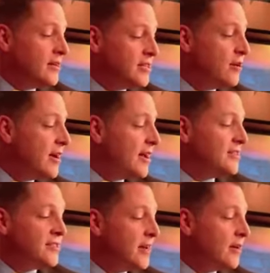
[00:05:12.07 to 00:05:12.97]
Terry and I
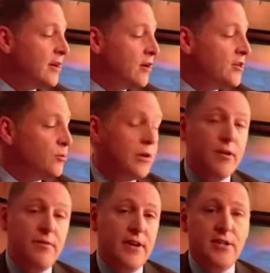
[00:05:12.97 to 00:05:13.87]
sit out here on
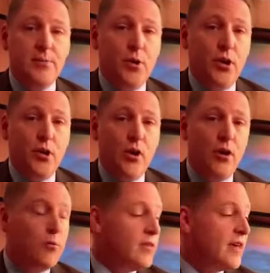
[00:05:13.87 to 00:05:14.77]
Twitter and Facebook
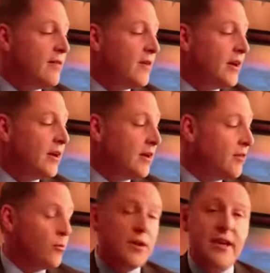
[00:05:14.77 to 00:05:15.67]
along with having
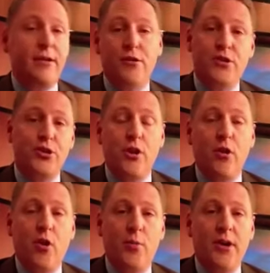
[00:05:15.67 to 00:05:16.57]
the rundown of the show
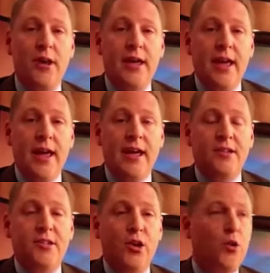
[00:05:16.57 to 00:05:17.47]
open,
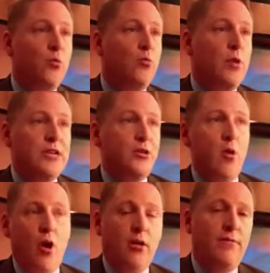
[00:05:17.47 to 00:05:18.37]
and so we do
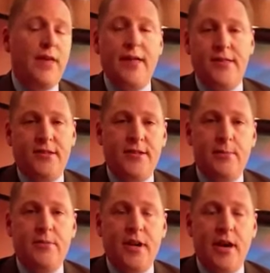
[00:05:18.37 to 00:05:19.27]
all of that at the
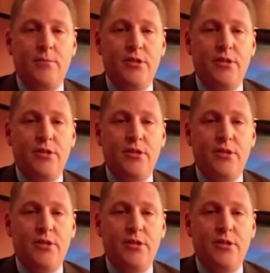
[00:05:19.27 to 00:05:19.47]
same time.